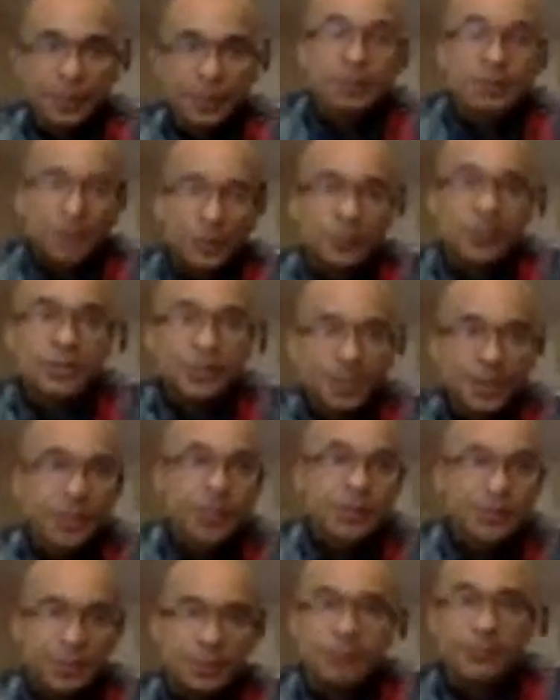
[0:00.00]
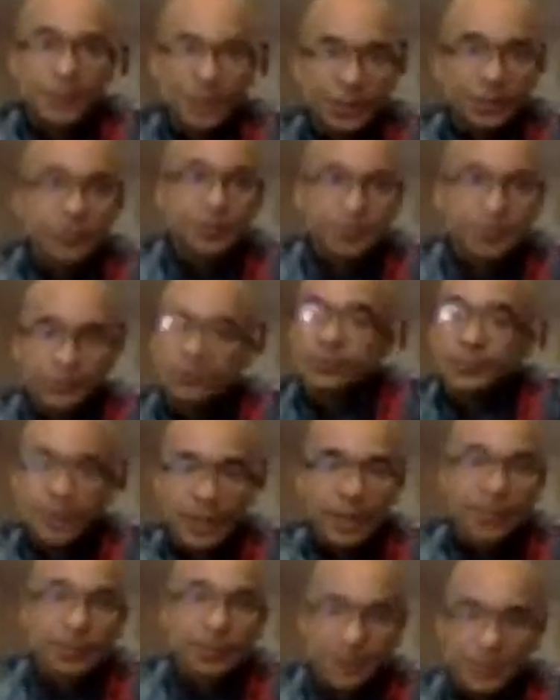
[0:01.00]
But once it hits something
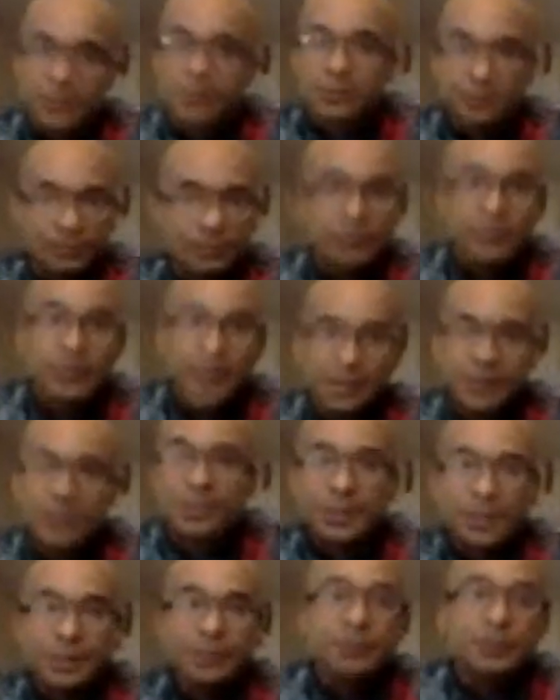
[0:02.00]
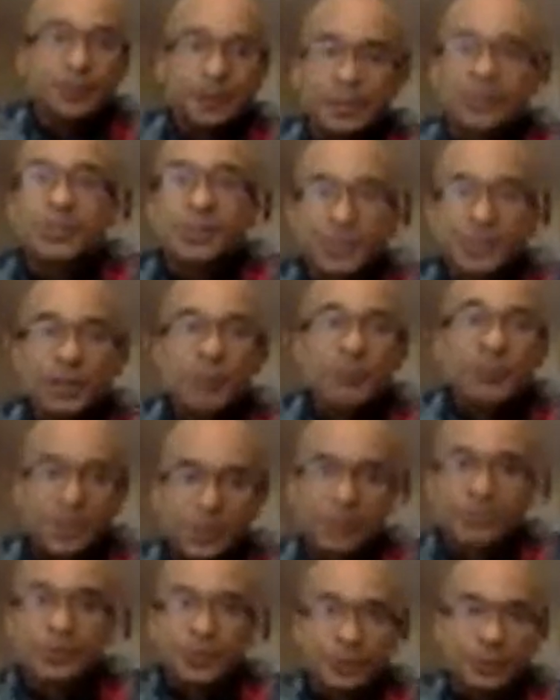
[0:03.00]
that has any
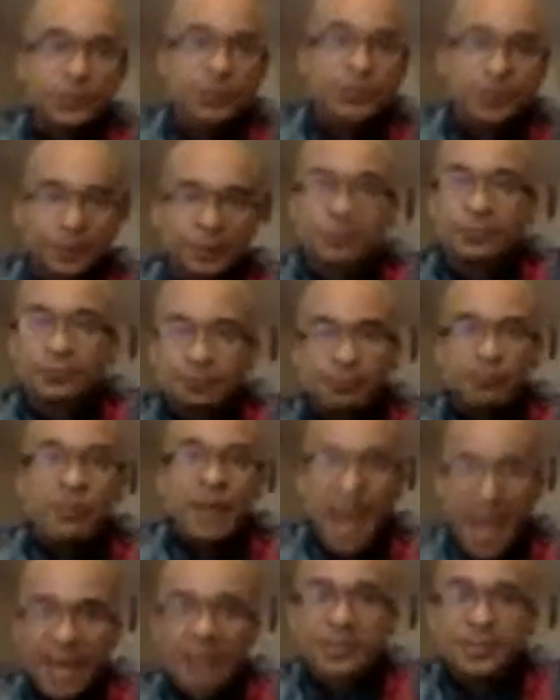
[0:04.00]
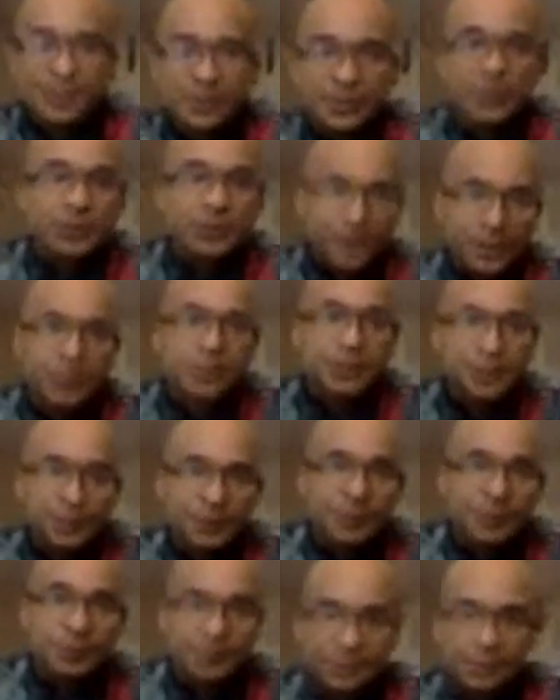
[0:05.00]
substance or mass to it,
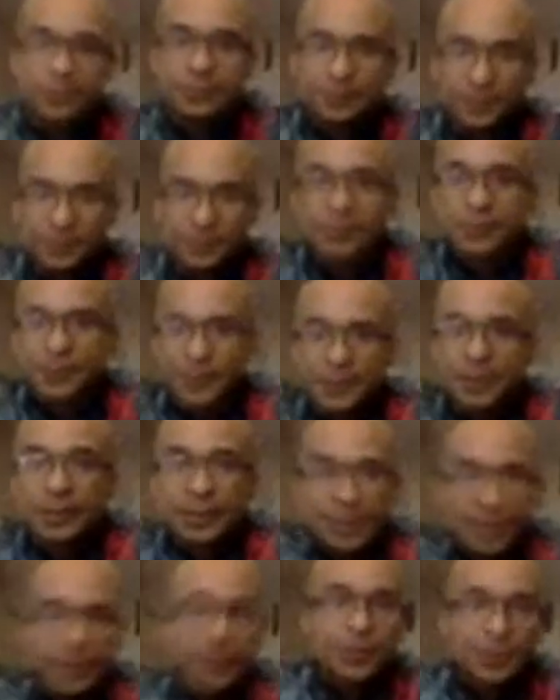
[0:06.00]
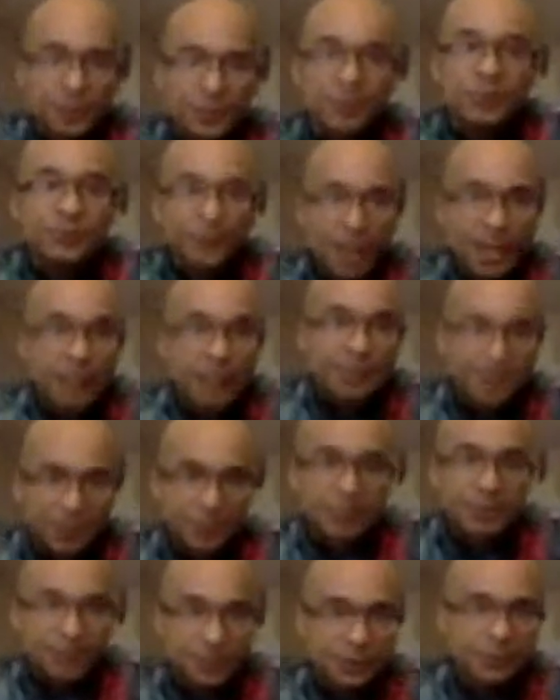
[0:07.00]
it gets
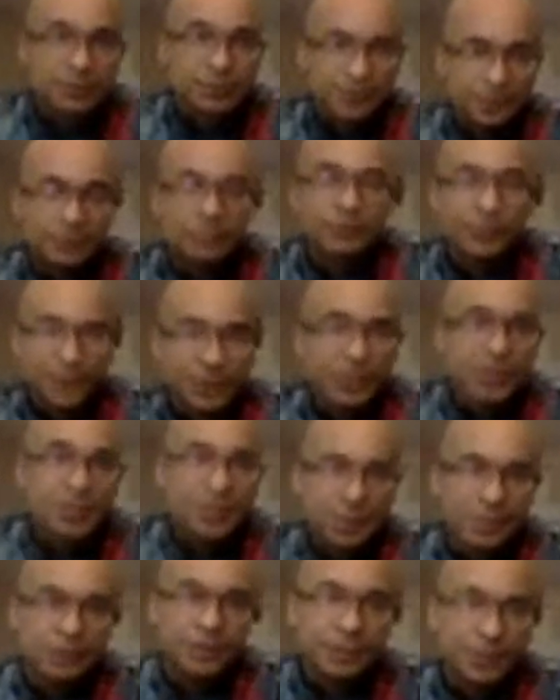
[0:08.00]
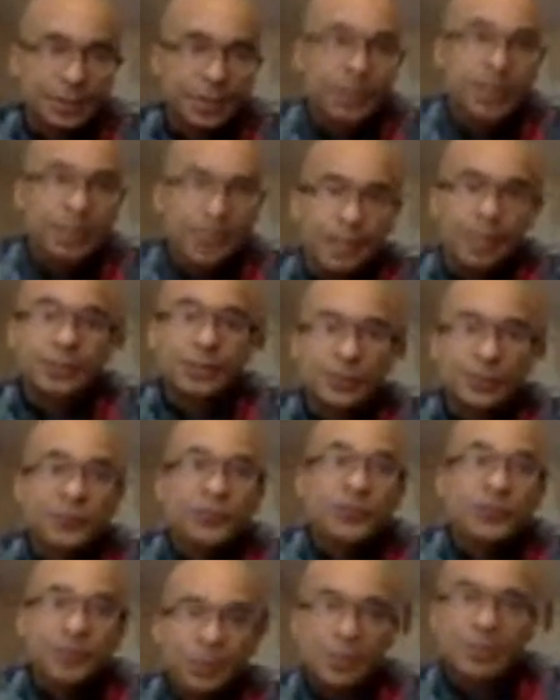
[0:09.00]
reflected very easily. It
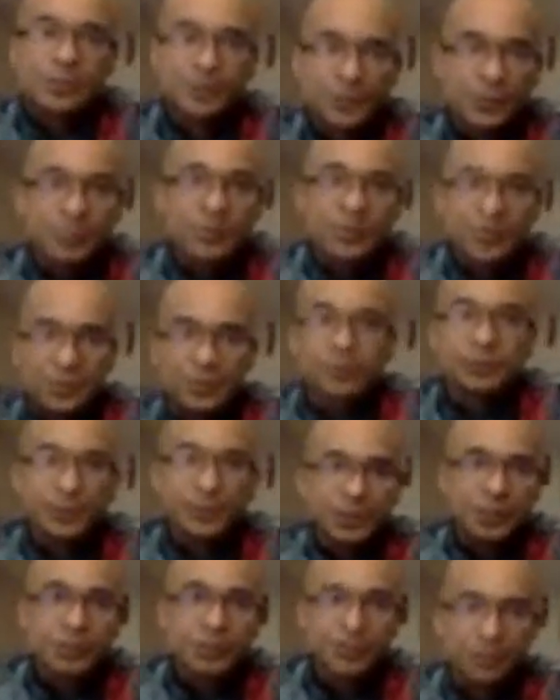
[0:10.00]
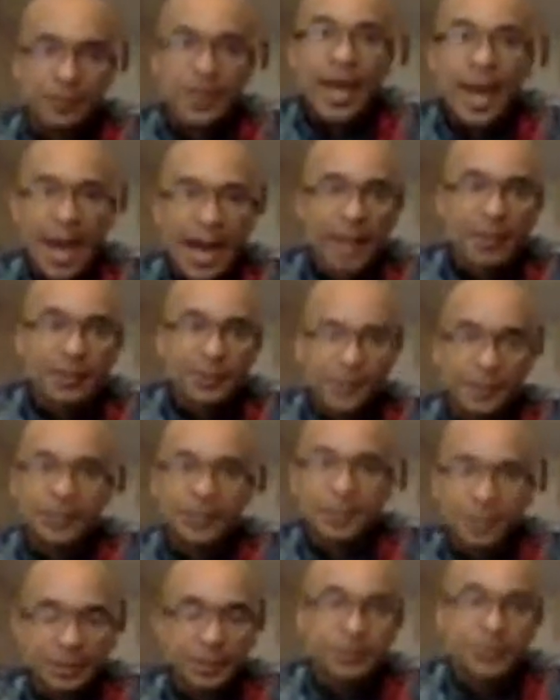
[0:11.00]
diverts from its original path and
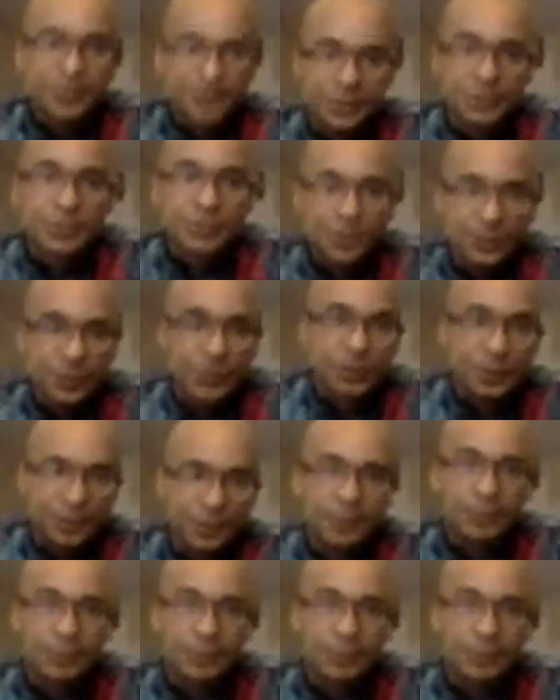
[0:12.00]
it gets distorted.